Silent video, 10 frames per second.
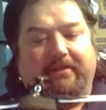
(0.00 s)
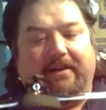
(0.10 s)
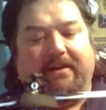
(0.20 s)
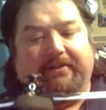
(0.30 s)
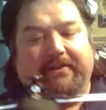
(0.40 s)

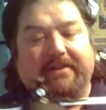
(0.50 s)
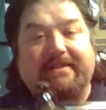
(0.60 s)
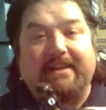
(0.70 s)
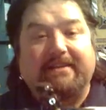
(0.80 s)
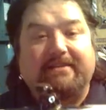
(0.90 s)

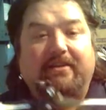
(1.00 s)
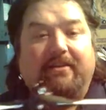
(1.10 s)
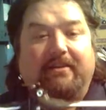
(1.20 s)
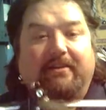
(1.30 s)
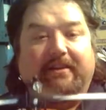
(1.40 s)
this
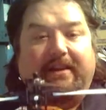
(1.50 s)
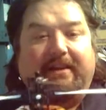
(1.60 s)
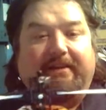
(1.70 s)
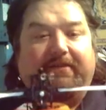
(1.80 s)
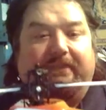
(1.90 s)
SR,
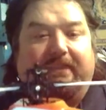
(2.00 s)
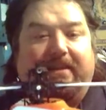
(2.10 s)
and